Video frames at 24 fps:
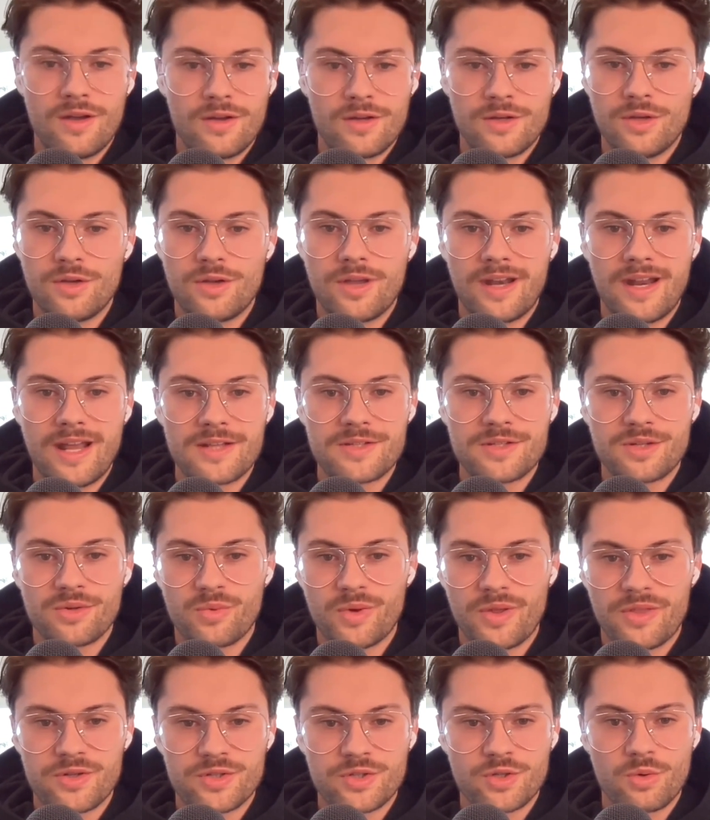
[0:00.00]
You can answer
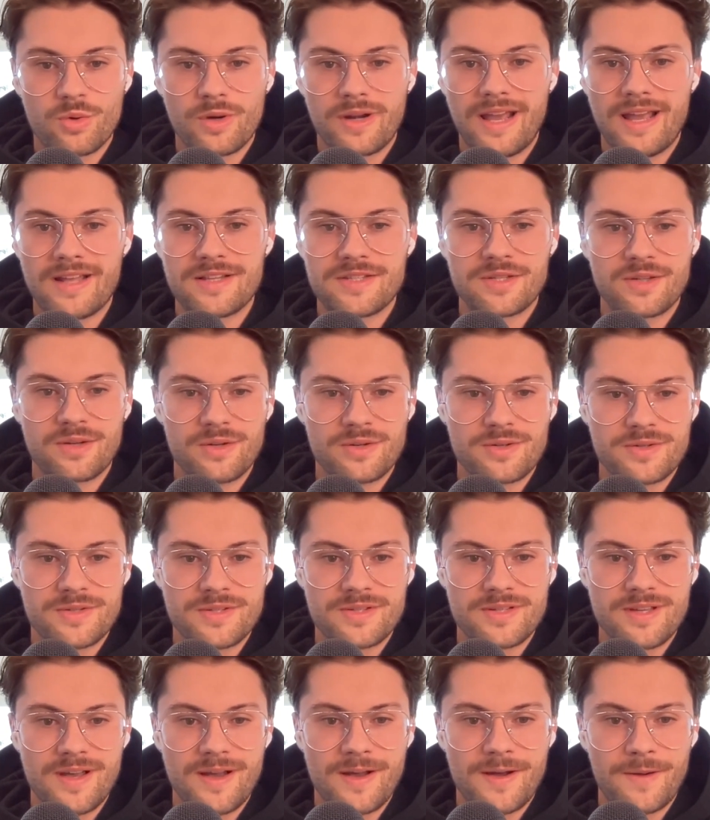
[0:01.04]
with short answers,
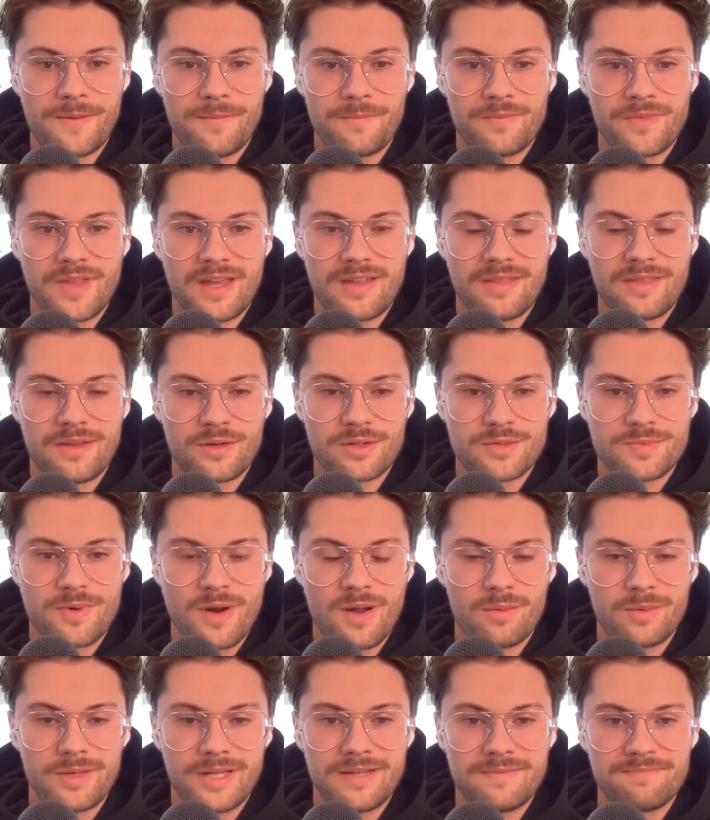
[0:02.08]
and there's
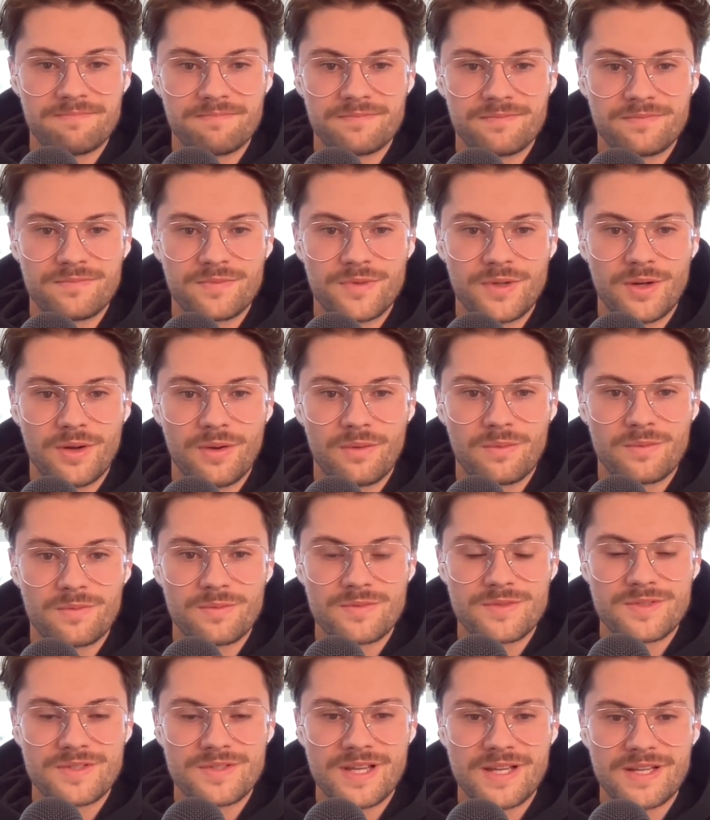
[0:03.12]
probably
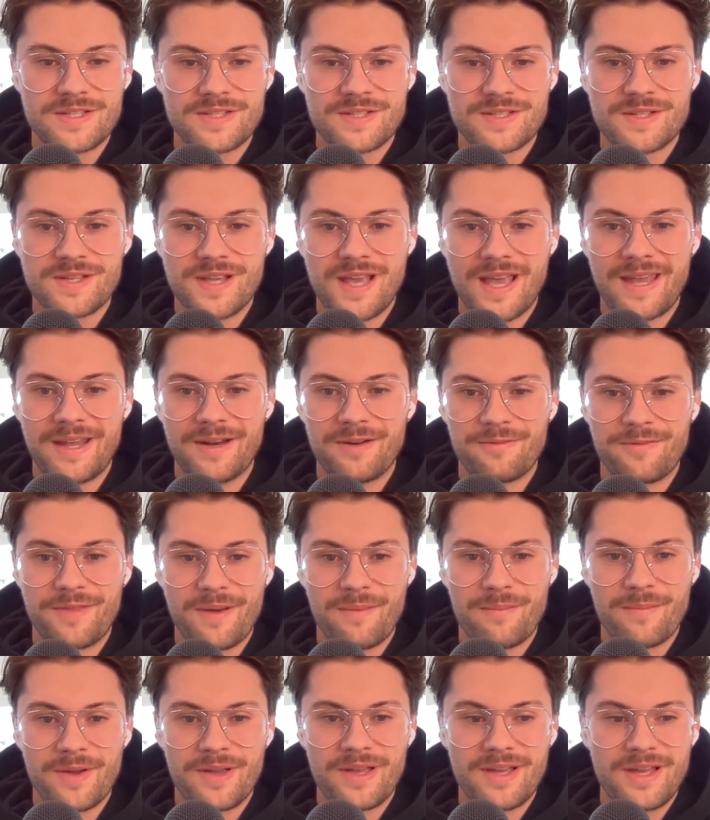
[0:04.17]
6, 8 of them.
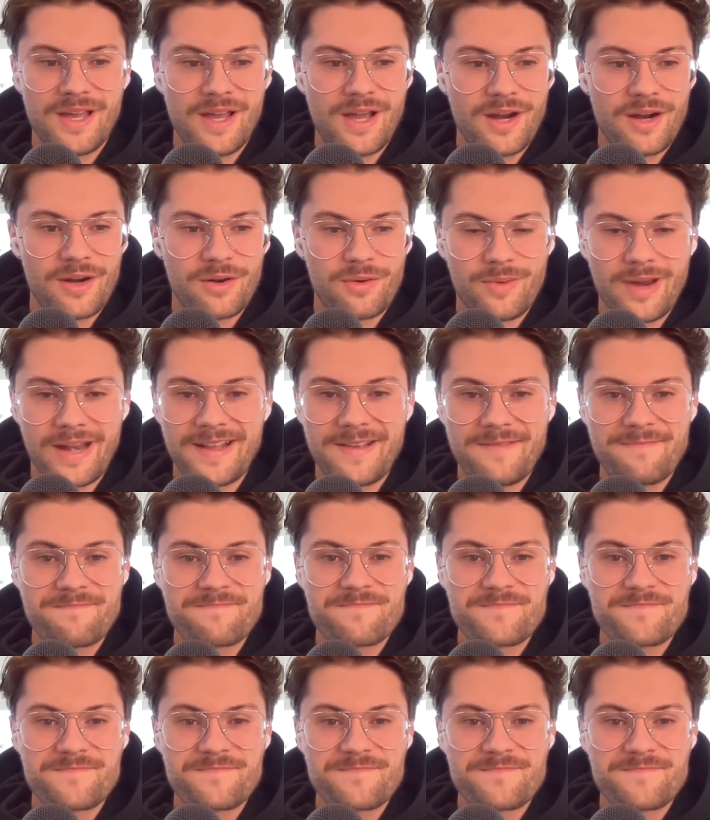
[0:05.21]
Are you ready?